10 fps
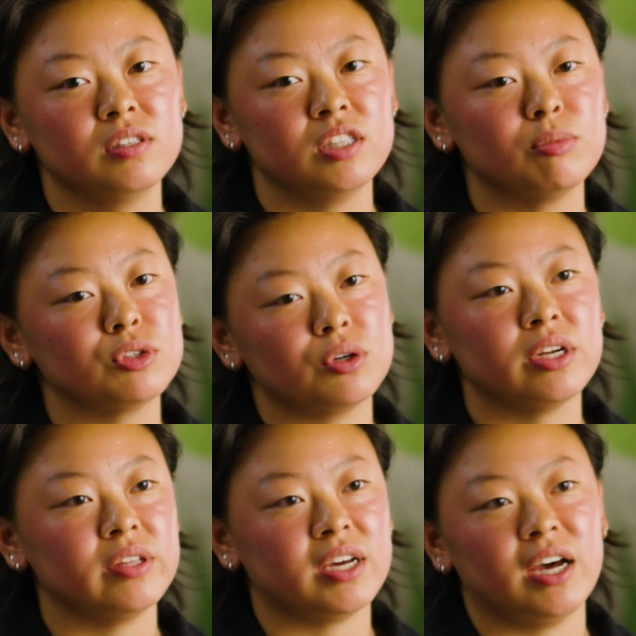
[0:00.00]
the
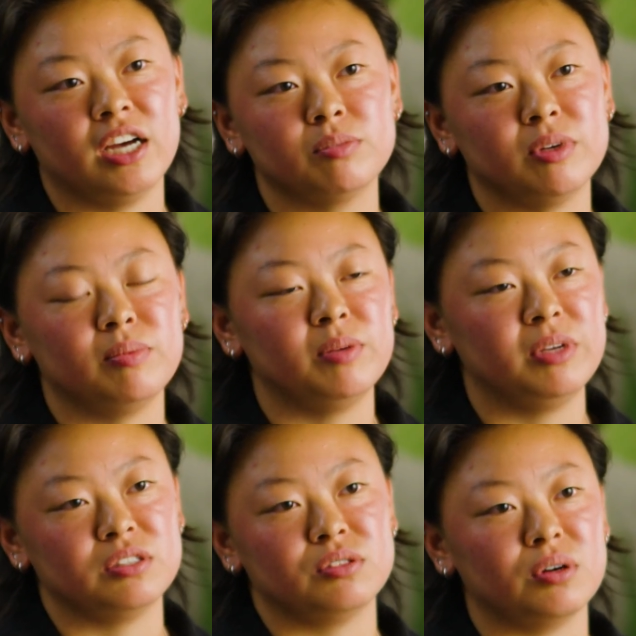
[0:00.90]
majority like it has been maybe
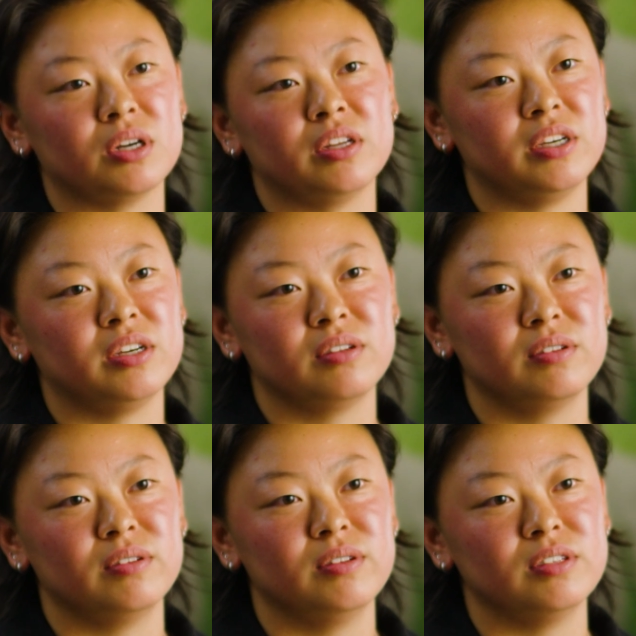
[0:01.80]
historically.
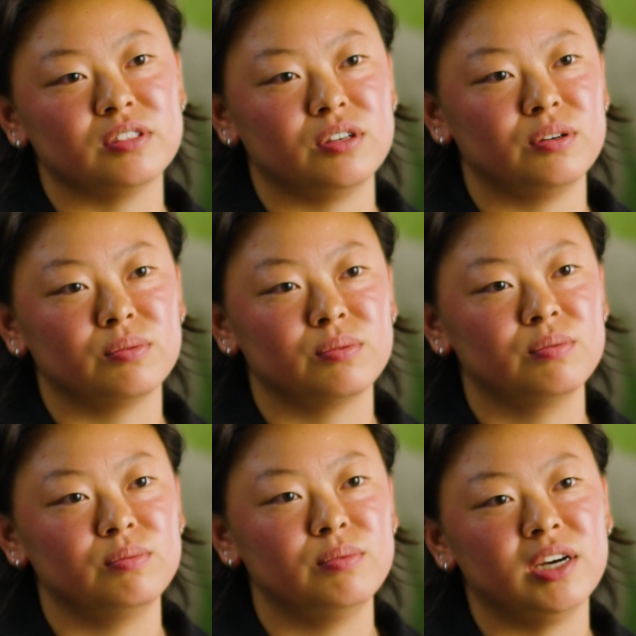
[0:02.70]
And so
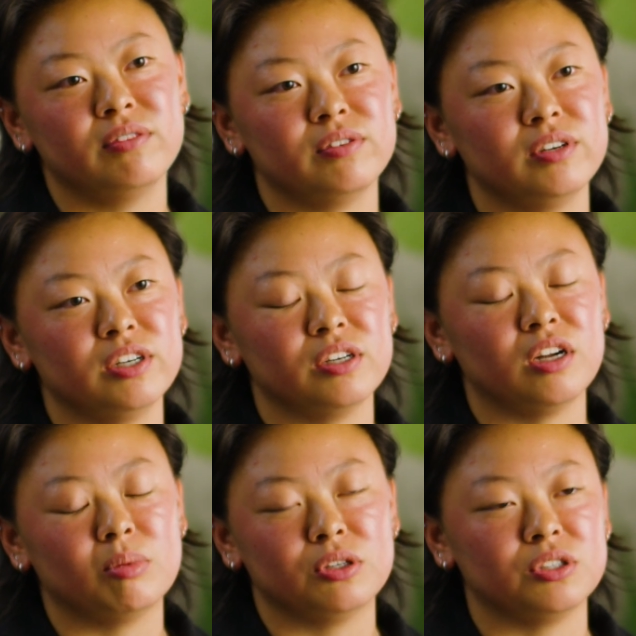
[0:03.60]
we have a good
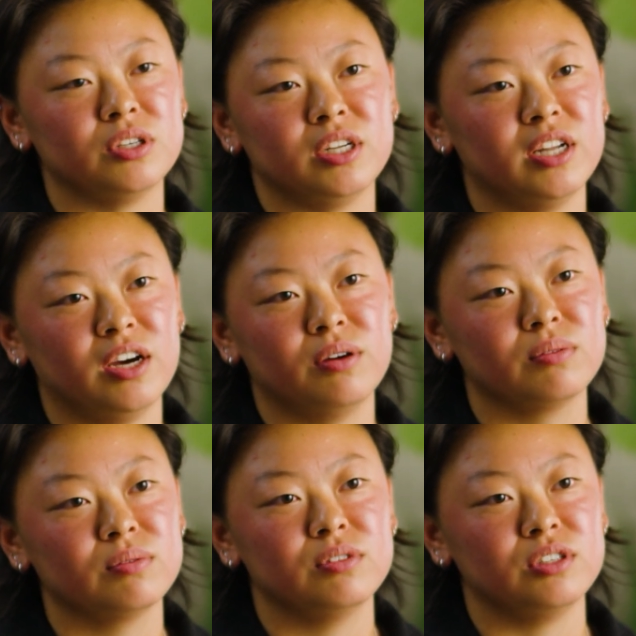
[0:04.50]
opportunity now
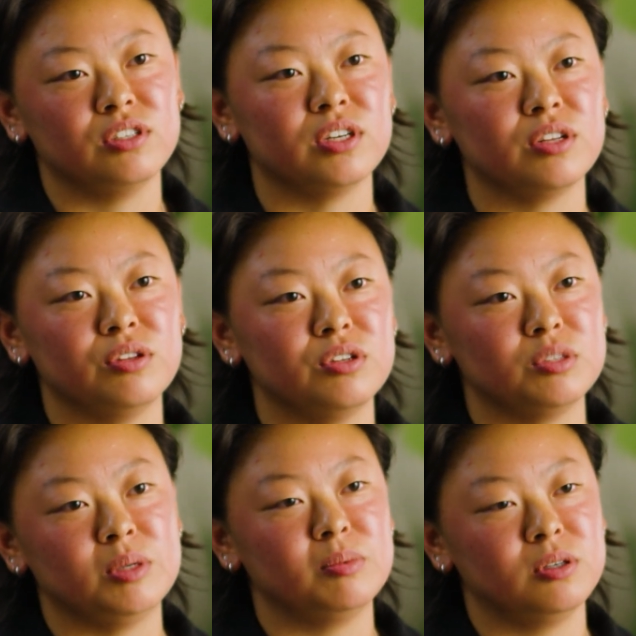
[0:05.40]
to include those
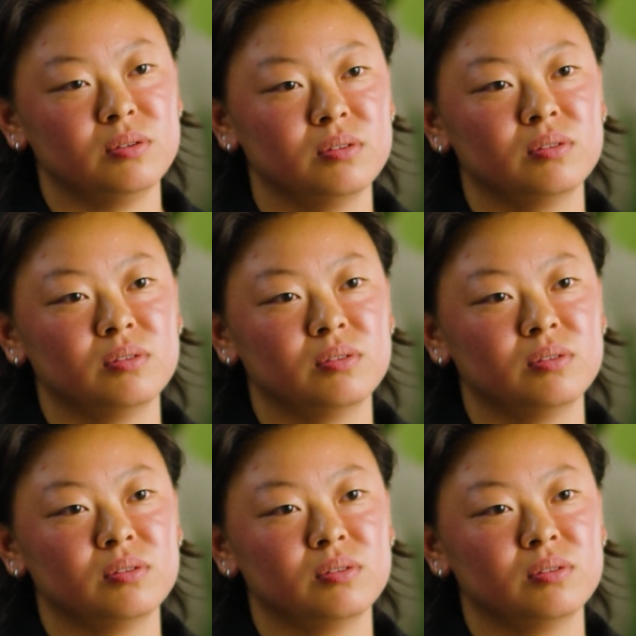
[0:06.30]
people.